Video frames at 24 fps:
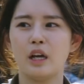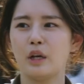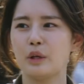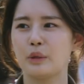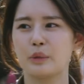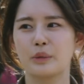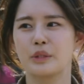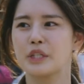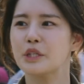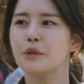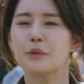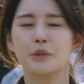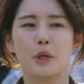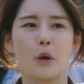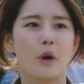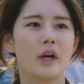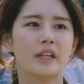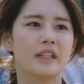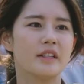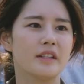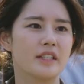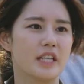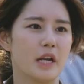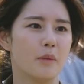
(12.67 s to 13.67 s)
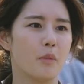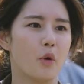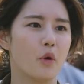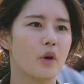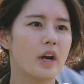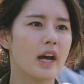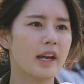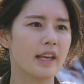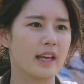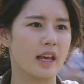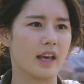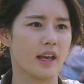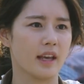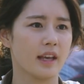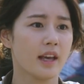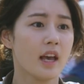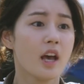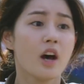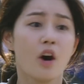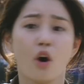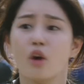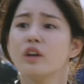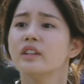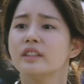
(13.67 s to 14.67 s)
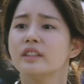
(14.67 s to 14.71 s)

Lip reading: Korean thriller movie called Pandora.